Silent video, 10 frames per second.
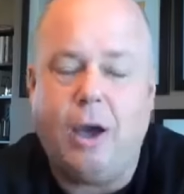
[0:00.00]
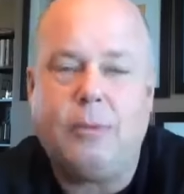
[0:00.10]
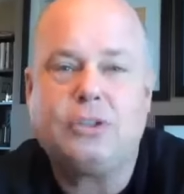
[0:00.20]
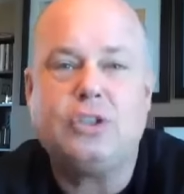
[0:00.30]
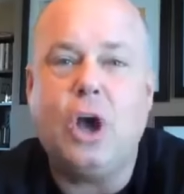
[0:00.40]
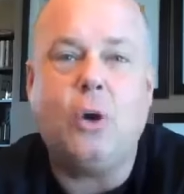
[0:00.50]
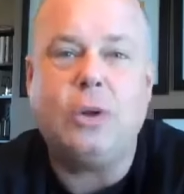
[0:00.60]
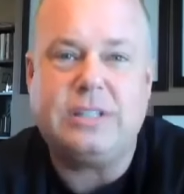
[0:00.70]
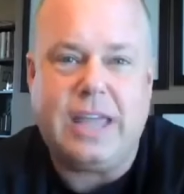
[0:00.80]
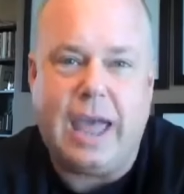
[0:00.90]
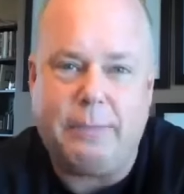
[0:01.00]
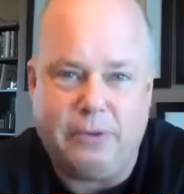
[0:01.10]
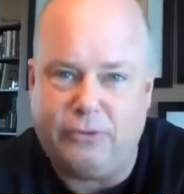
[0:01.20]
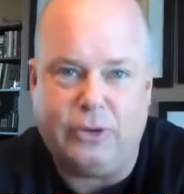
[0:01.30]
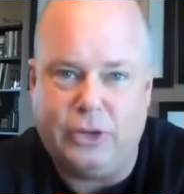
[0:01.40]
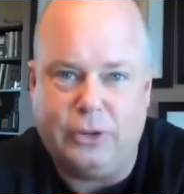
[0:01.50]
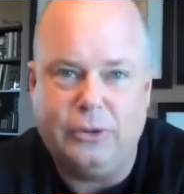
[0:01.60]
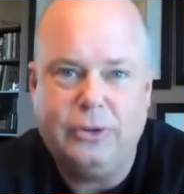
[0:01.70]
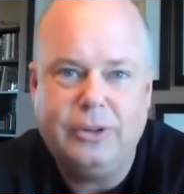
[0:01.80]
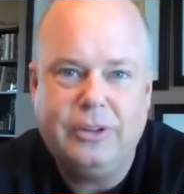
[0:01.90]
almost no one's happy for
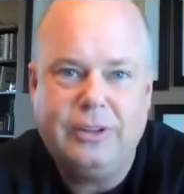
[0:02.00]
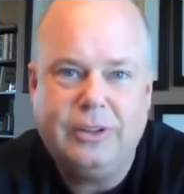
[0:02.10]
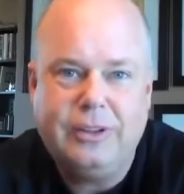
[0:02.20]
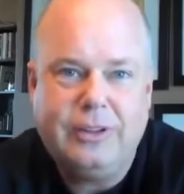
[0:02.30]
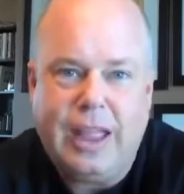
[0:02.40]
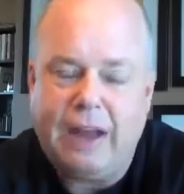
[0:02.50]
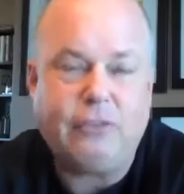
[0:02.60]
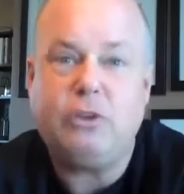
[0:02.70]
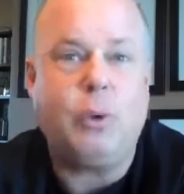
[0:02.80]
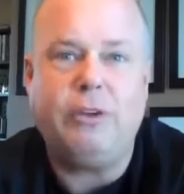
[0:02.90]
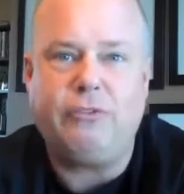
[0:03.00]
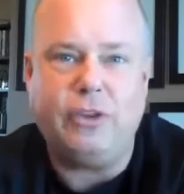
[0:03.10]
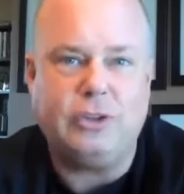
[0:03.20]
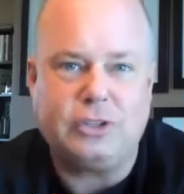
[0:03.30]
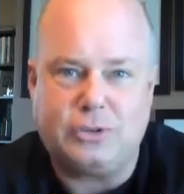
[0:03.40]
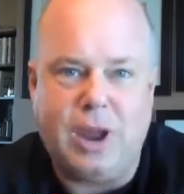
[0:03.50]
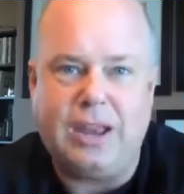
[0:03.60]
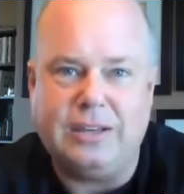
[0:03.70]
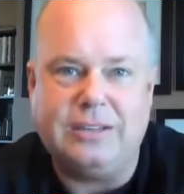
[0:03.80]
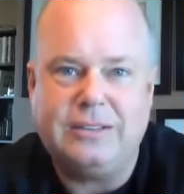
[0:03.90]
you. Everyone feels
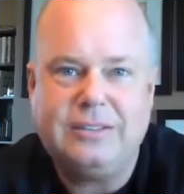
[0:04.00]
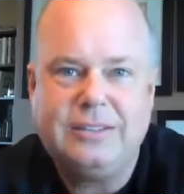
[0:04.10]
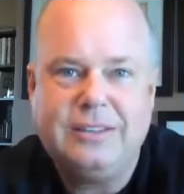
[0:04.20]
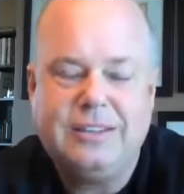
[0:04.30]
threatened.